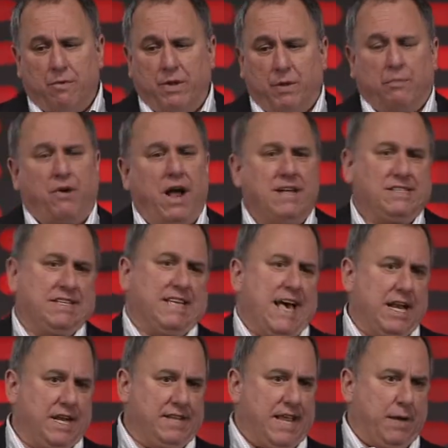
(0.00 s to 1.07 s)
the process had
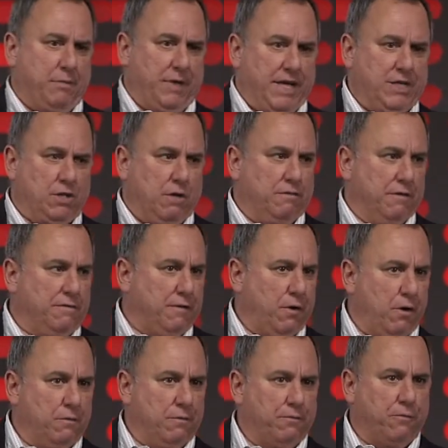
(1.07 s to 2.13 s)
to take place
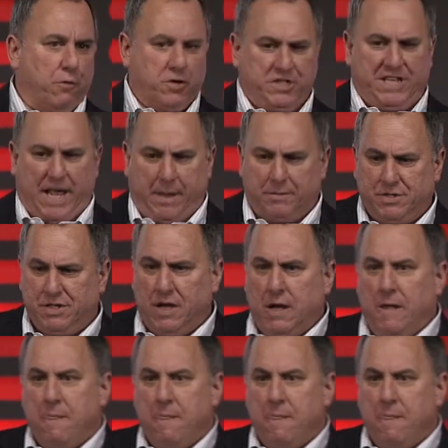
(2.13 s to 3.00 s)
over 4 steps.